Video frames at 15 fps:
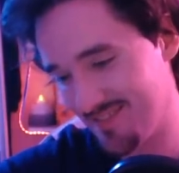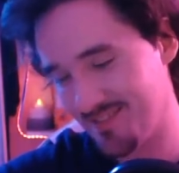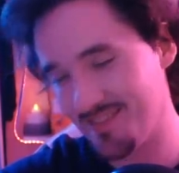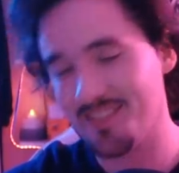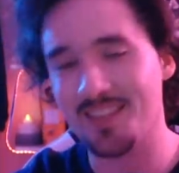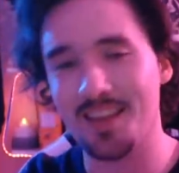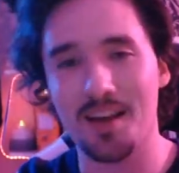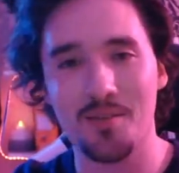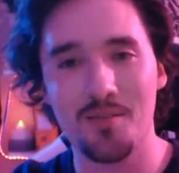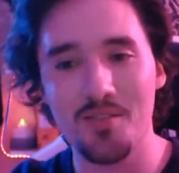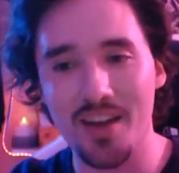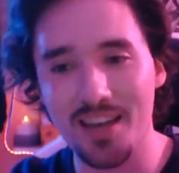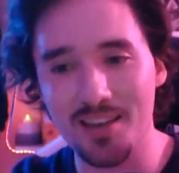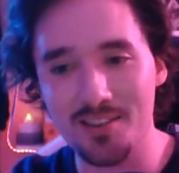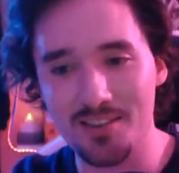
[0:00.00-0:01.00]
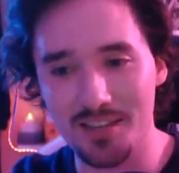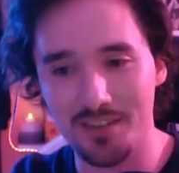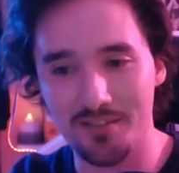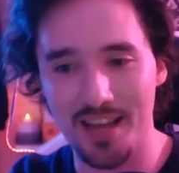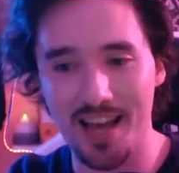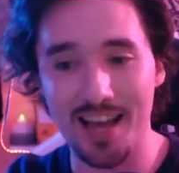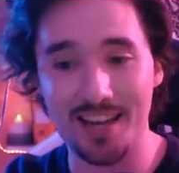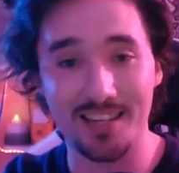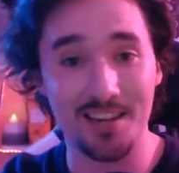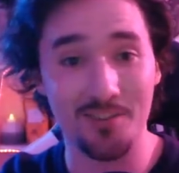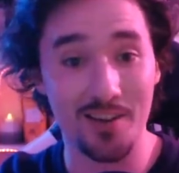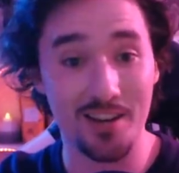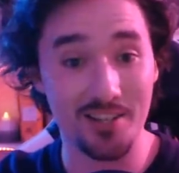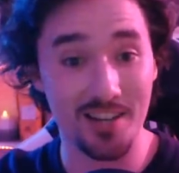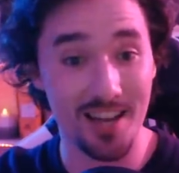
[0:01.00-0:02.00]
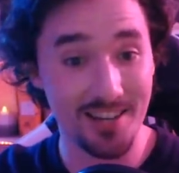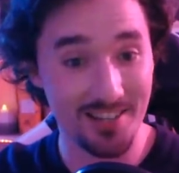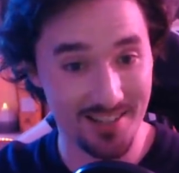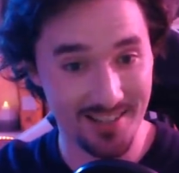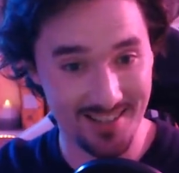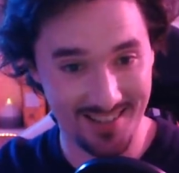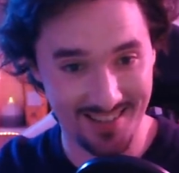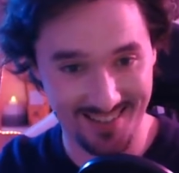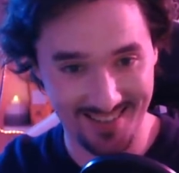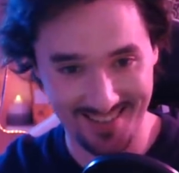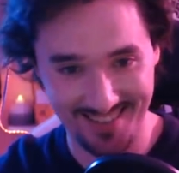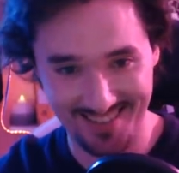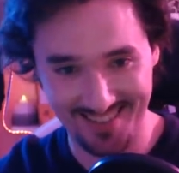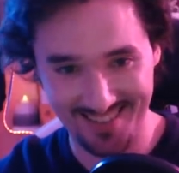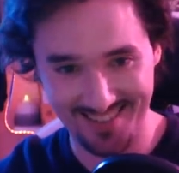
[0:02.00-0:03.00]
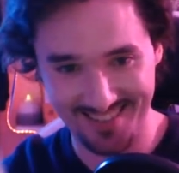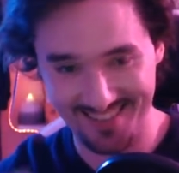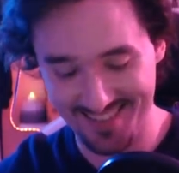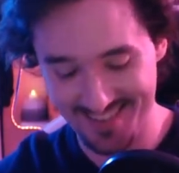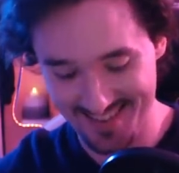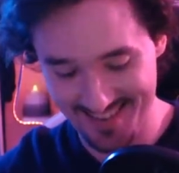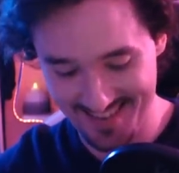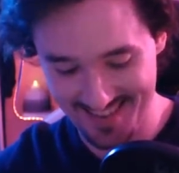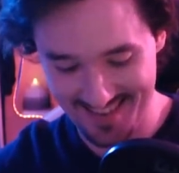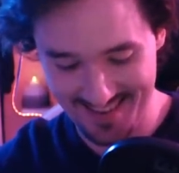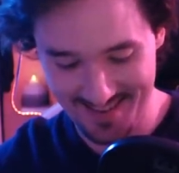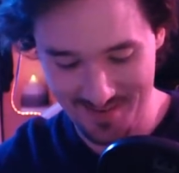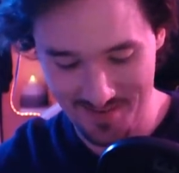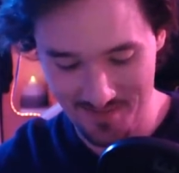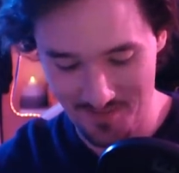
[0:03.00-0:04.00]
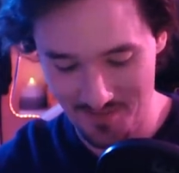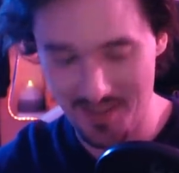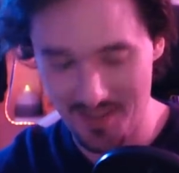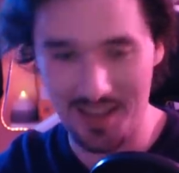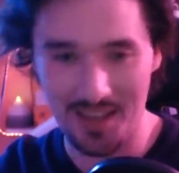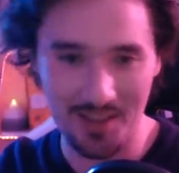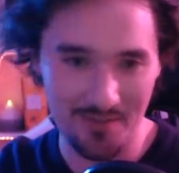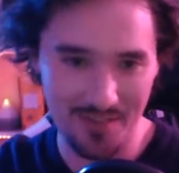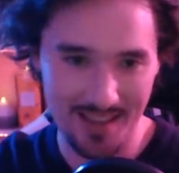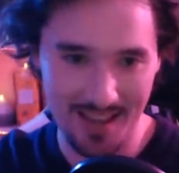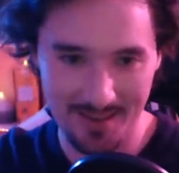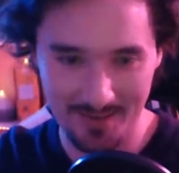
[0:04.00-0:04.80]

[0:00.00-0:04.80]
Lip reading: Yeah, thank you, Sylvia, and congratulations. Thank you for that.